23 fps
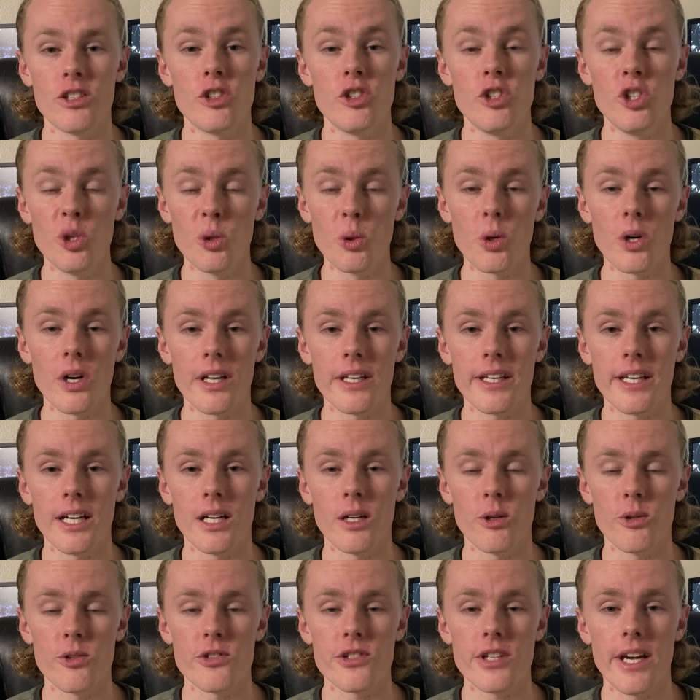newer
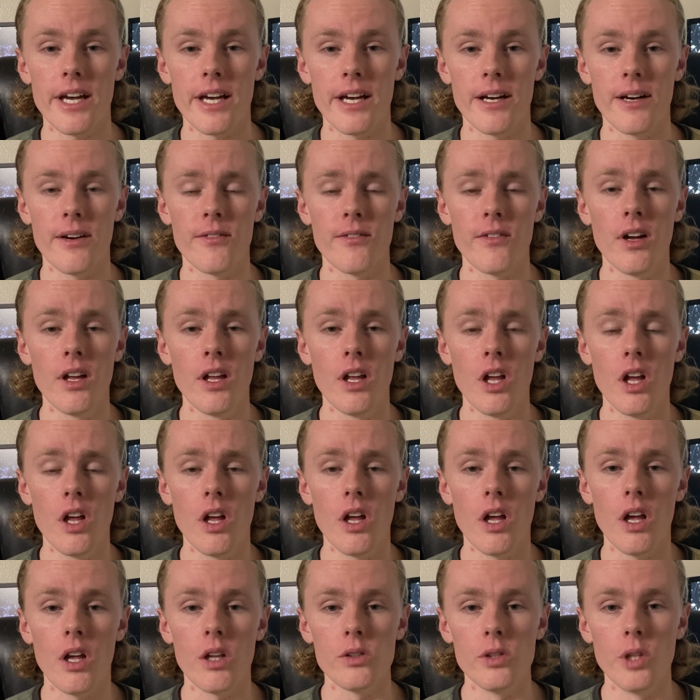accounts have
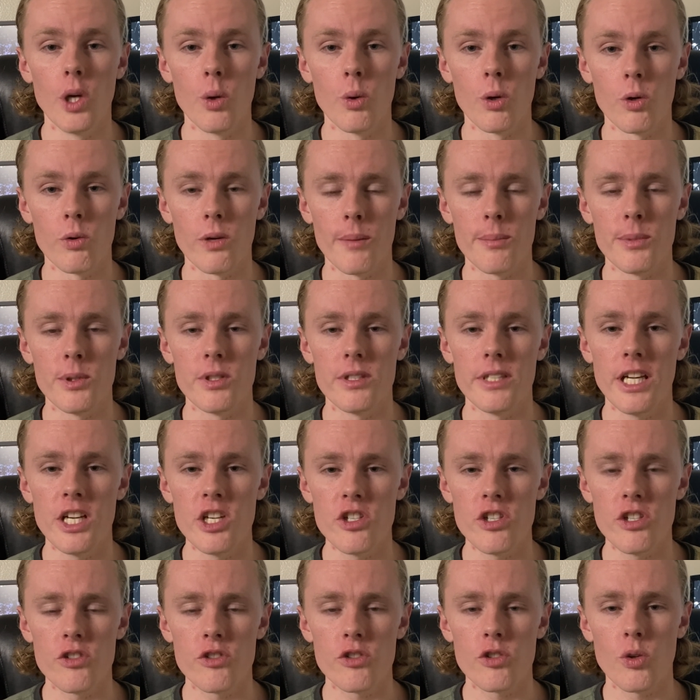a lower
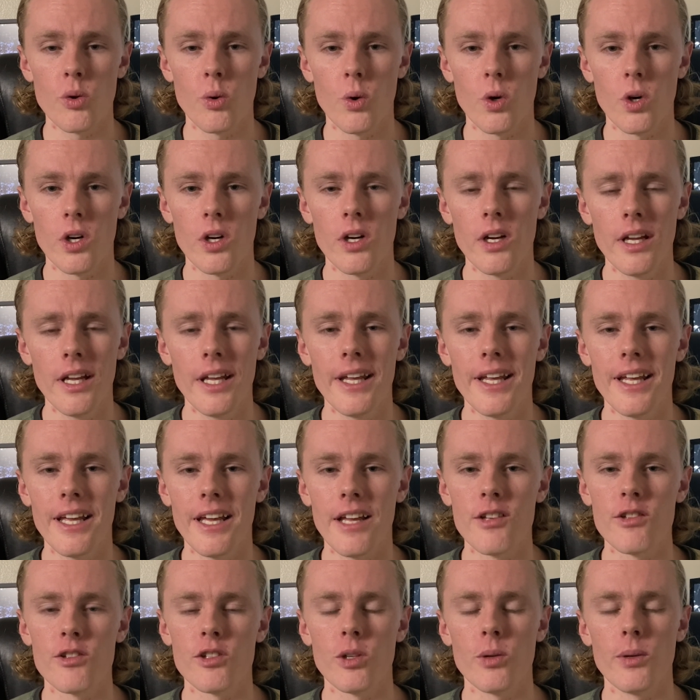reputation score,
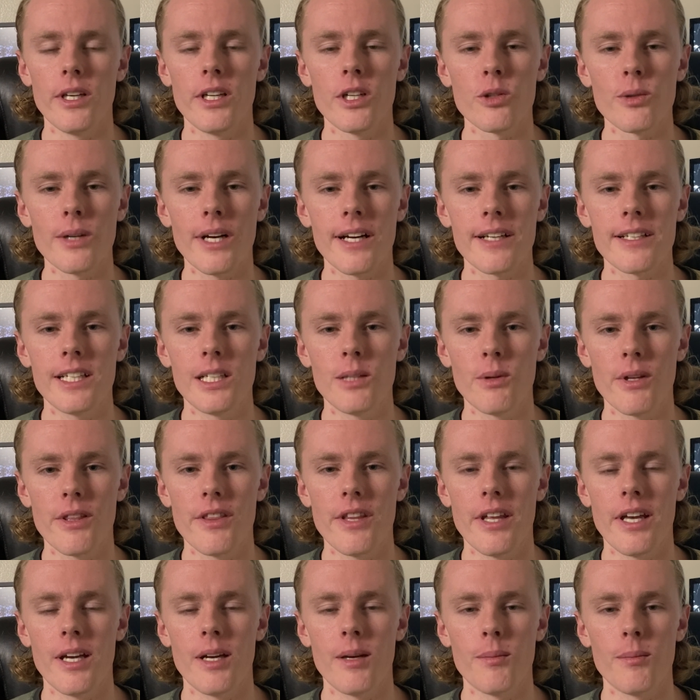and so interacting with
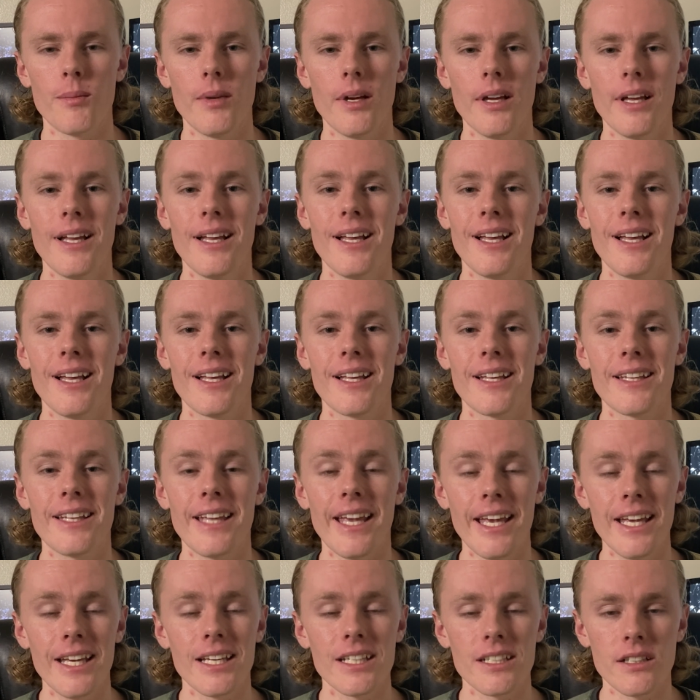them
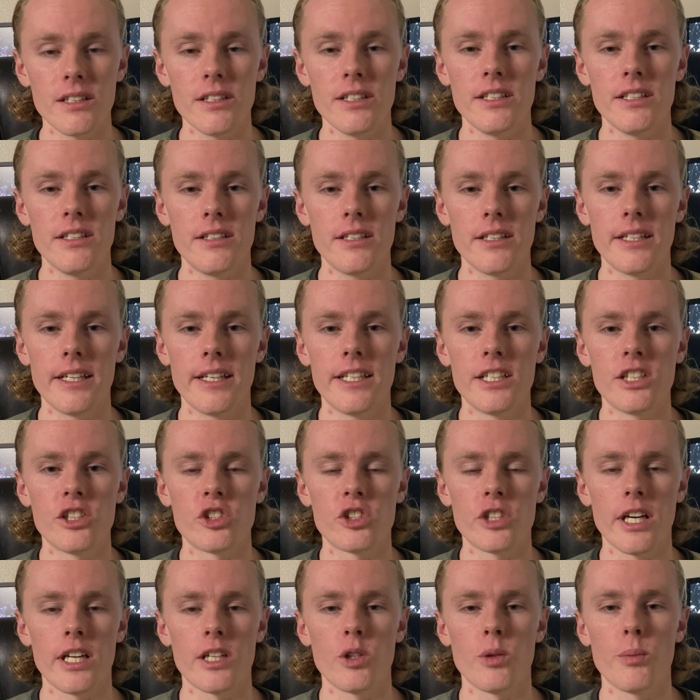can lead to getting
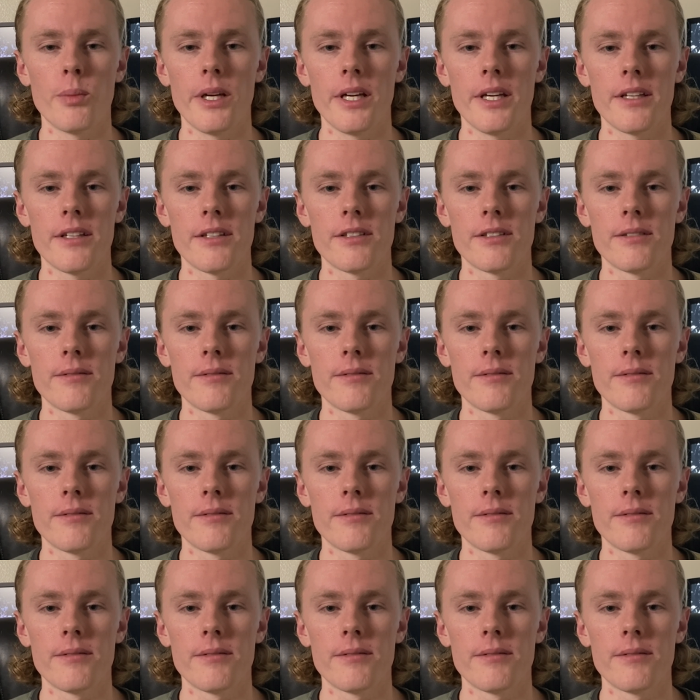shadow banned.